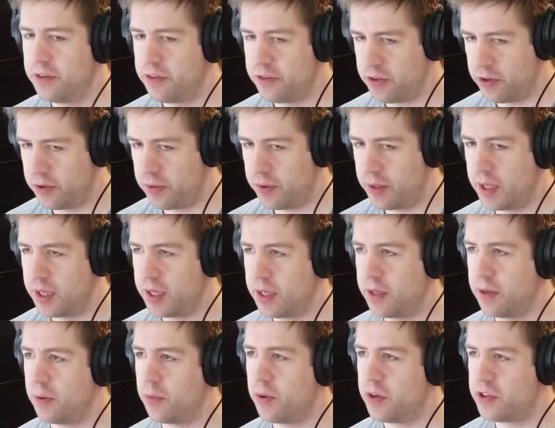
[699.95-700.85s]

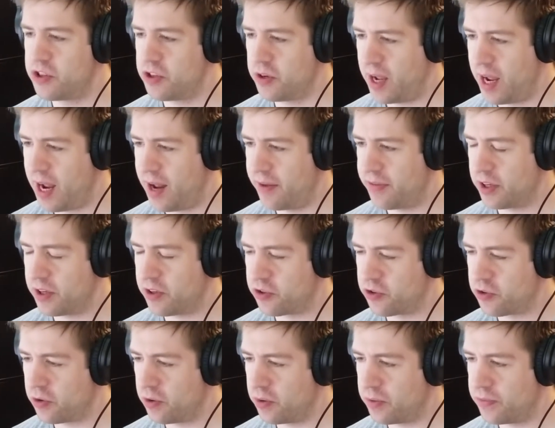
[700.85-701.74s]
doing once you have the
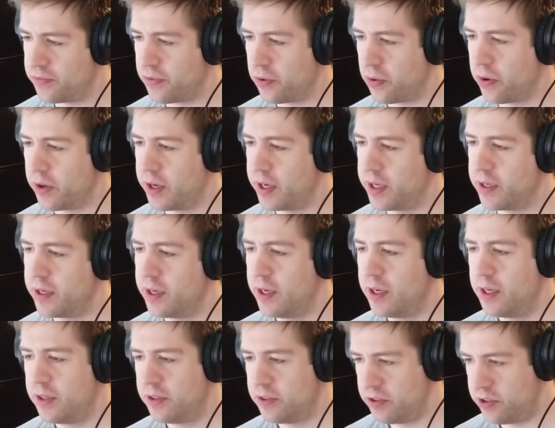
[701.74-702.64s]
control for it,
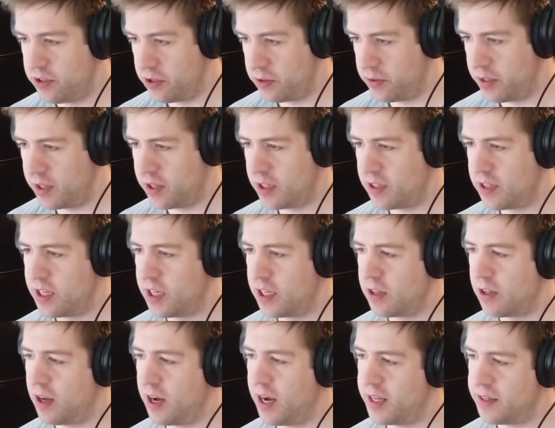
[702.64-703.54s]
doing the
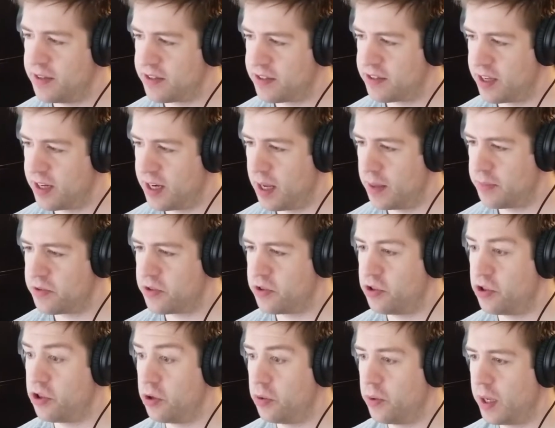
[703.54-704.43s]
decline sit-ups,
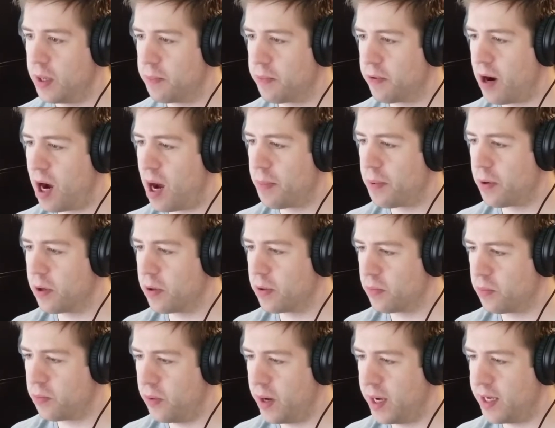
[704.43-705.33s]
doing
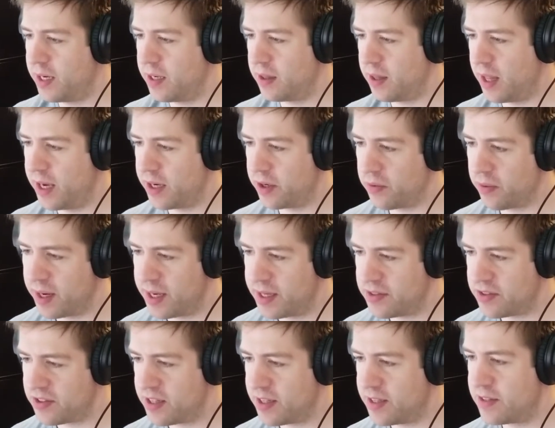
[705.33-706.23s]
proper weighted leg
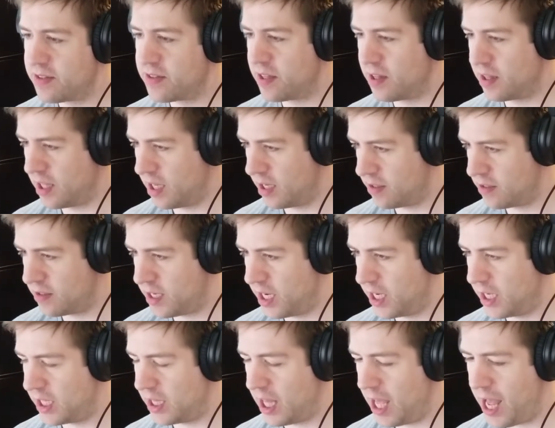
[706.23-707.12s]
raises and things
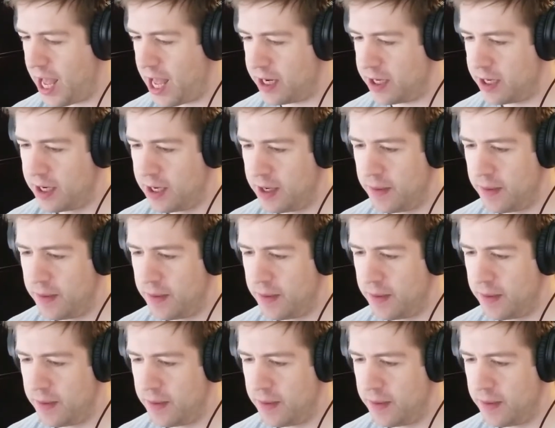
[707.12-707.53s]
like that.